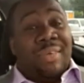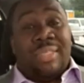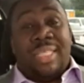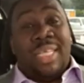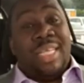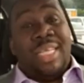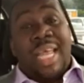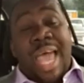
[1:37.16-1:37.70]
i've
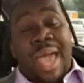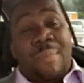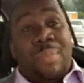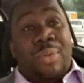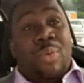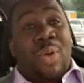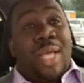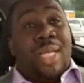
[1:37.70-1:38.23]
seen it
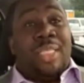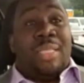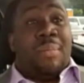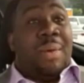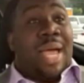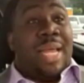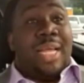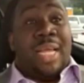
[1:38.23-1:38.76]
happen where
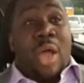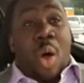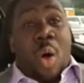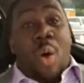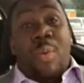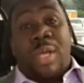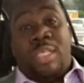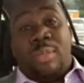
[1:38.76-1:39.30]
somebody that
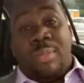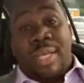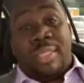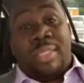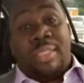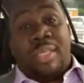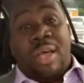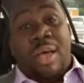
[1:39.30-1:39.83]
always
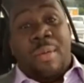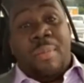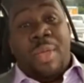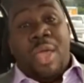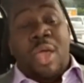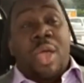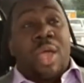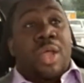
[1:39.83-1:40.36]
messes up
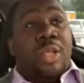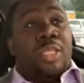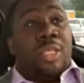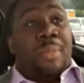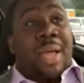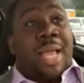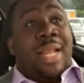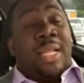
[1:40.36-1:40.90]

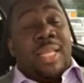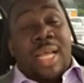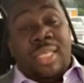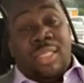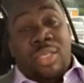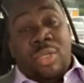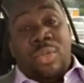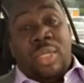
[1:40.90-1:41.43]
somebody that
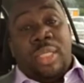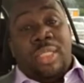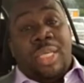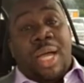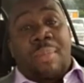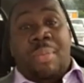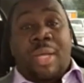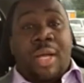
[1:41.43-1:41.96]
doesn't do their
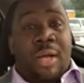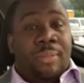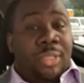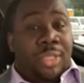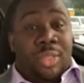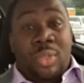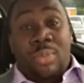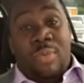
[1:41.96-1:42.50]
job becomes
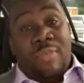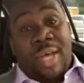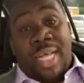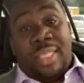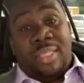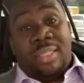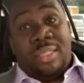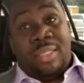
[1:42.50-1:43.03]
a
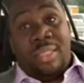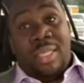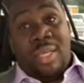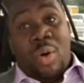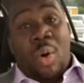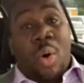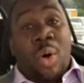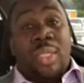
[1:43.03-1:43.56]
supervisor
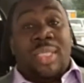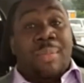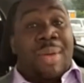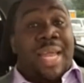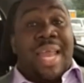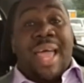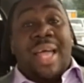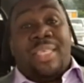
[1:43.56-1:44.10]
or
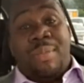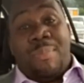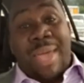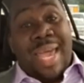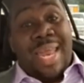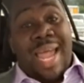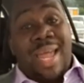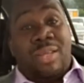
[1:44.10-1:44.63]
somebody that has a
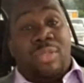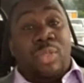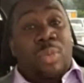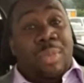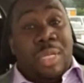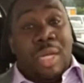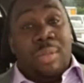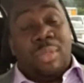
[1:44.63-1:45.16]
bad
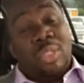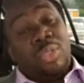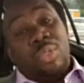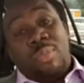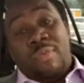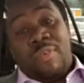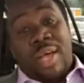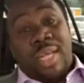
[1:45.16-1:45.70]
attitude becomes a
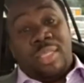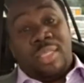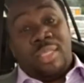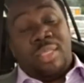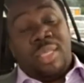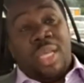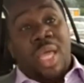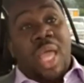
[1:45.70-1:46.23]

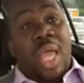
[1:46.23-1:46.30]
supervisor